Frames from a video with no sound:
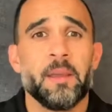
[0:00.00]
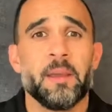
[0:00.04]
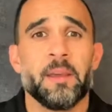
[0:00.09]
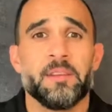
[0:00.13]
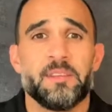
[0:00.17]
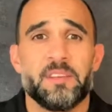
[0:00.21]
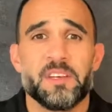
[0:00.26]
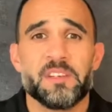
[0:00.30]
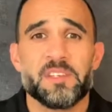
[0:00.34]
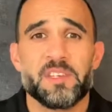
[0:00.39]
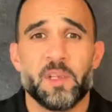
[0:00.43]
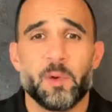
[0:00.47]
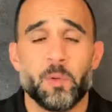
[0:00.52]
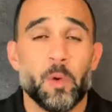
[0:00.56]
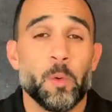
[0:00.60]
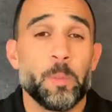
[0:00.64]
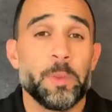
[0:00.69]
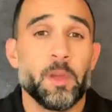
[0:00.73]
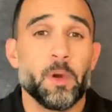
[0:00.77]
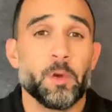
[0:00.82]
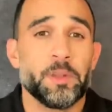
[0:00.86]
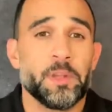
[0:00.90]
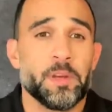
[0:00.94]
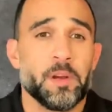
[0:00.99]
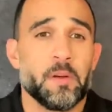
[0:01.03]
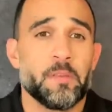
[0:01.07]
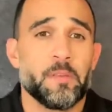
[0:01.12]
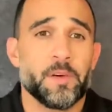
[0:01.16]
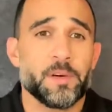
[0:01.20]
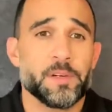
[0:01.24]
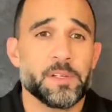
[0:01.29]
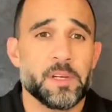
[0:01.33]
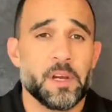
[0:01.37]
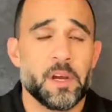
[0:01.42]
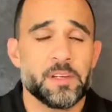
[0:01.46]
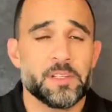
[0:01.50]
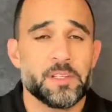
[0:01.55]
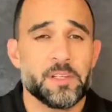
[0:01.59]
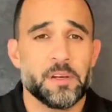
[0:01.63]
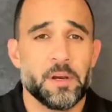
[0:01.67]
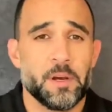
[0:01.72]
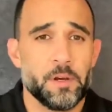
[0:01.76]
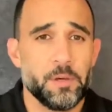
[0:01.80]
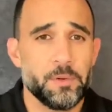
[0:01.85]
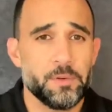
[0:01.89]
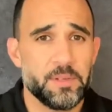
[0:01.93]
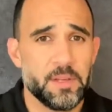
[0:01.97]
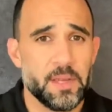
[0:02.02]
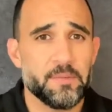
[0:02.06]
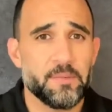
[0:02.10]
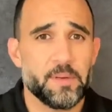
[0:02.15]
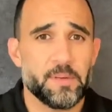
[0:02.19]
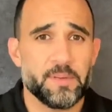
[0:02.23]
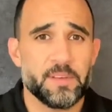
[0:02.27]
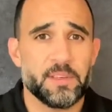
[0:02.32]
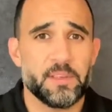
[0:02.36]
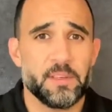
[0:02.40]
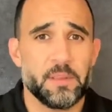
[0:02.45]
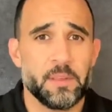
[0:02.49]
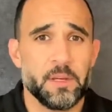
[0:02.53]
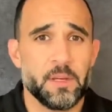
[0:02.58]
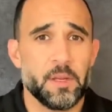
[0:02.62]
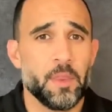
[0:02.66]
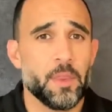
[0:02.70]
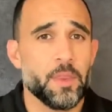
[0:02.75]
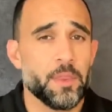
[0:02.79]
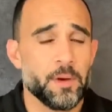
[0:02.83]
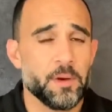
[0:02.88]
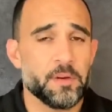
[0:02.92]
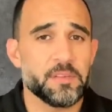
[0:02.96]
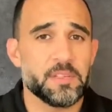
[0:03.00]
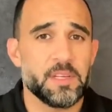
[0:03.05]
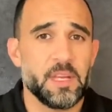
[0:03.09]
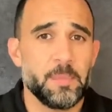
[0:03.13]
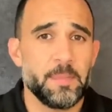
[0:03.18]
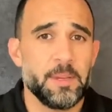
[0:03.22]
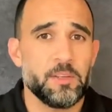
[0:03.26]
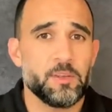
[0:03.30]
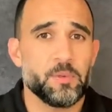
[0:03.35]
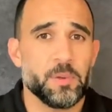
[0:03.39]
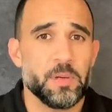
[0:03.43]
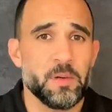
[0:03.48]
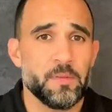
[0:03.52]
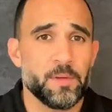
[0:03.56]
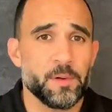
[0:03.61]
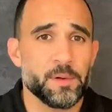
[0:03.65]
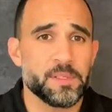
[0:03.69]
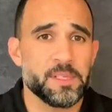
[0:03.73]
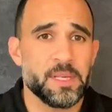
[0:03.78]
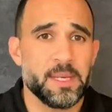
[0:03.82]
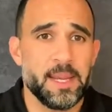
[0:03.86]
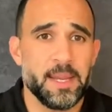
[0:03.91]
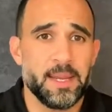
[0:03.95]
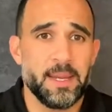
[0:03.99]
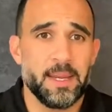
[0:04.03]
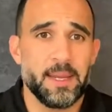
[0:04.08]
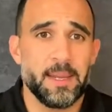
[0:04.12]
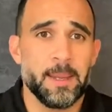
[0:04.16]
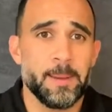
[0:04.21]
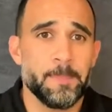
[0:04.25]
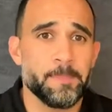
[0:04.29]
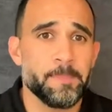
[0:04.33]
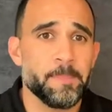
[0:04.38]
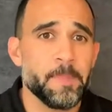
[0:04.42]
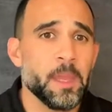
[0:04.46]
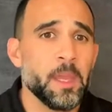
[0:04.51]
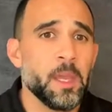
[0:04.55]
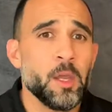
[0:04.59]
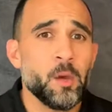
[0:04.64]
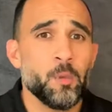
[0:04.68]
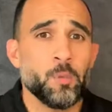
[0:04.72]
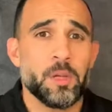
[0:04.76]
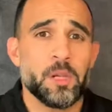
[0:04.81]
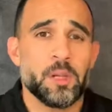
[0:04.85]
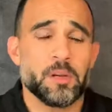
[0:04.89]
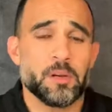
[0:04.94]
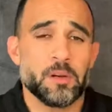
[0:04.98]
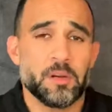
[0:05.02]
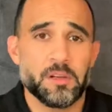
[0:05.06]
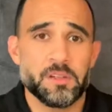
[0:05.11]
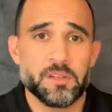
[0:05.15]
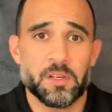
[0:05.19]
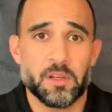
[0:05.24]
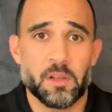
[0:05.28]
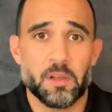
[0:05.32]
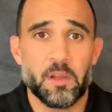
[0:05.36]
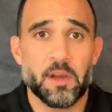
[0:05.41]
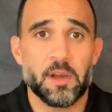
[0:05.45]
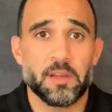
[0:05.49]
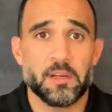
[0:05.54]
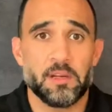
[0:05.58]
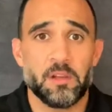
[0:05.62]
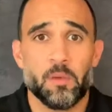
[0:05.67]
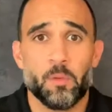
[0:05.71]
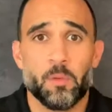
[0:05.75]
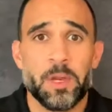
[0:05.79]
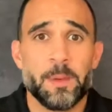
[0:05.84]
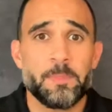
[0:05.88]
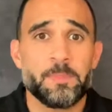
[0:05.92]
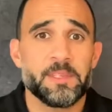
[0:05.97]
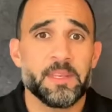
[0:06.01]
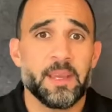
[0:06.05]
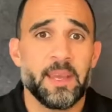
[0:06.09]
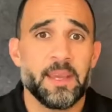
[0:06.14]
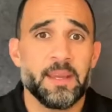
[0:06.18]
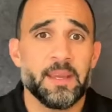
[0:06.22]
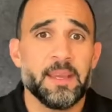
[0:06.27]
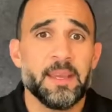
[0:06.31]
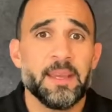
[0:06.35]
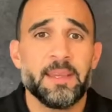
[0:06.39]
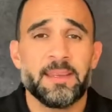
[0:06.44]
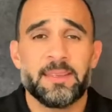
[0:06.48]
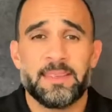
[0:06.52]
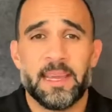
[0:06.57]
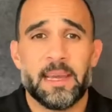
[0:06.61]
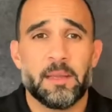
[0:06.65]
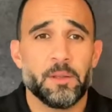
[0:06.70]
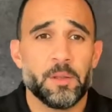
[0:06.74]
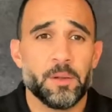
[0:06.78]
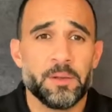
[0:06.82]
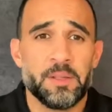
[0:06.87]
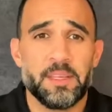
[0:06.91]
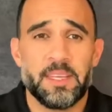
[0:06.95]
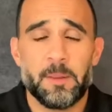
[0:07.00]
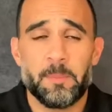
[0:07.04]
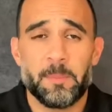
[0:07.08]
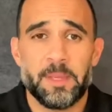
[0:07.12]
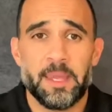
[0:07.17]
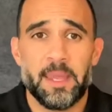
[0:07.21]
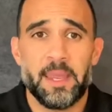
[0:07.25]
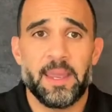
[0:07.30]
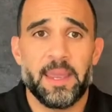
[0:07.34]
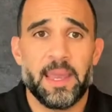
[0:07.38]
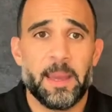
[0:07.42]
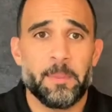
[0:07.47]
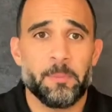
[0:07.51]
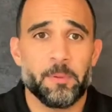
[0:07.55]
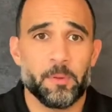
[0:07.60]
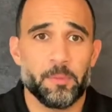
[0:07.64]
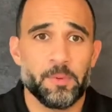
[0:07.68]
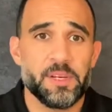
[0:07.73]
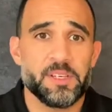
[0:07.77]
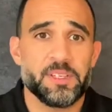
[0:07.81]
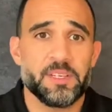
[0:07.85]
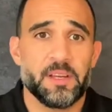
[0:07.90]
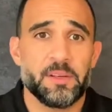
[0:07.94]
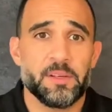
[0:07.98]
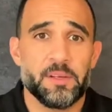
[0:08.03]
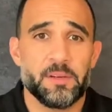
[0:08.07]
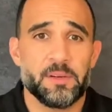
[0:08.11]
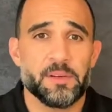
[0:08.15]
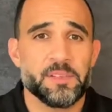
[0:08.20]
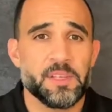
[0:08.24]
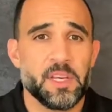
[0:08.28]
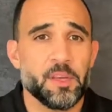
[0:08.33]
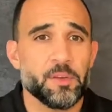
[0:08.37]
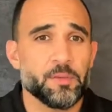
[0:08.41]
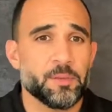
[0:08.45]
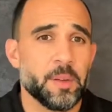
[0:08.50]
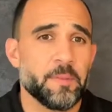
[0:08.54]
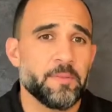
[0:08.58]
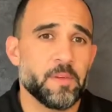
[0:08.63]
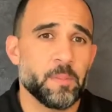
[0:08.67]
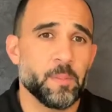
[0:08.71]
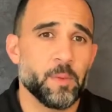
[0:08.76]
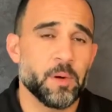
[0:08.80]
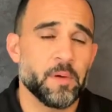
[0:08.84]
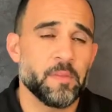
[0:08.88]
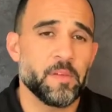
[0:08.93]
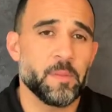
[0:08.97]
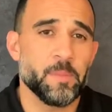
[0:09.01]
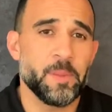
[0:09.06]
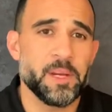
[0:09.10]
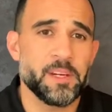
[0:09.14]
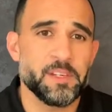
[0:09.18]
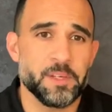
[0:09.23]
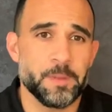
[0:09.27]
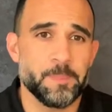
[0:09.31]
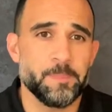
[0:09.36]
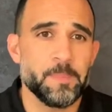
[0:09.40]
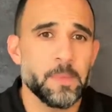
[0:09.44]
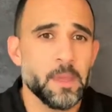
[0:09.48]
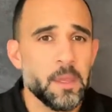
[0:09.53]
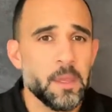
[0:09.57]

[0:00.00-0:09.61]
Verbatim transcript: Additionally, we'll be holding our first auction in our new Denver facility on Thursday, May 21st at 9 a.m. We encourage you to log into the website, download the NPA app, or reach out to your sales rep for more information.